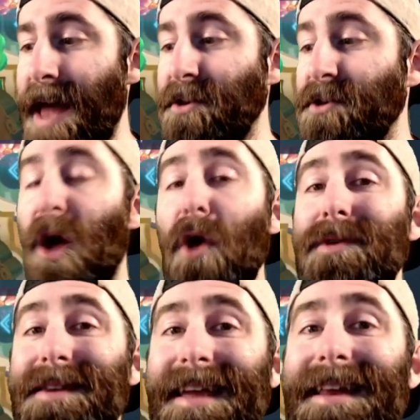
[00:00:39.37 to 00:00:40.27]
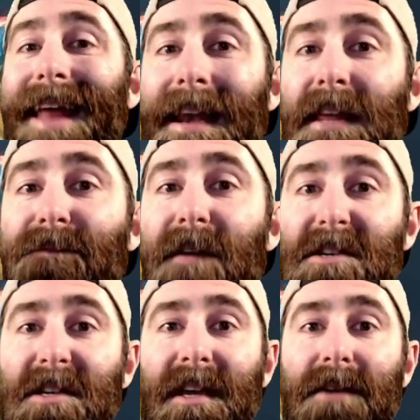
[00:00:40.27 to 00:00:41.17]
and you don't need any
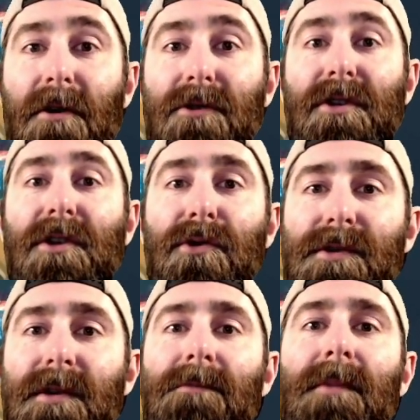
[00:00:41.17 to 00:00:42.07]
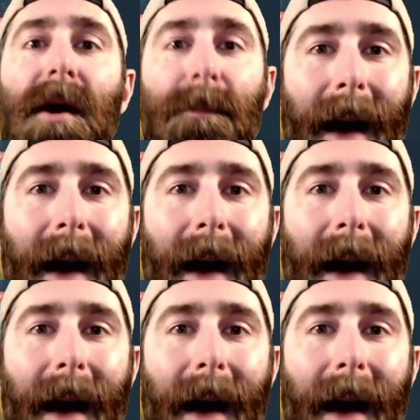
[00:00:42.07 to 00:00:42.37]
featured heroes to use them.